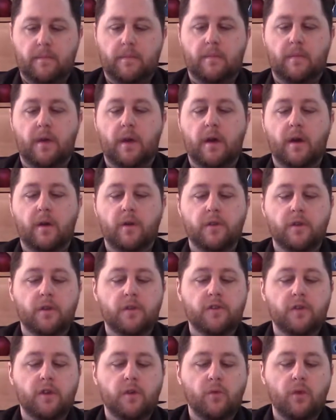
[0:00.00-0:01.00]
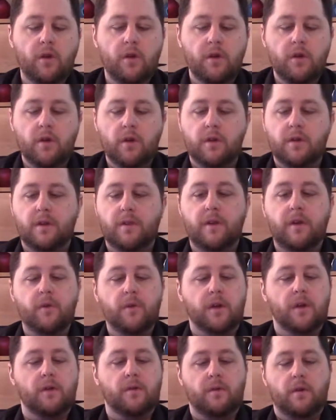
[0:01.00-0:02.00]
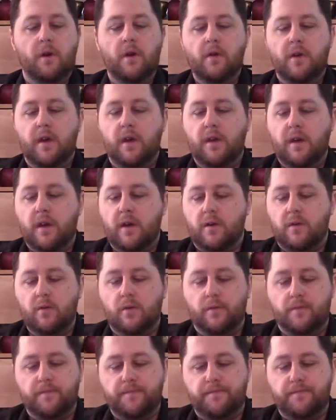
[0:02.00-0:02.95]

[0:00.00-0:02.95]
How does it work? There we go. Okay, yeah, cool.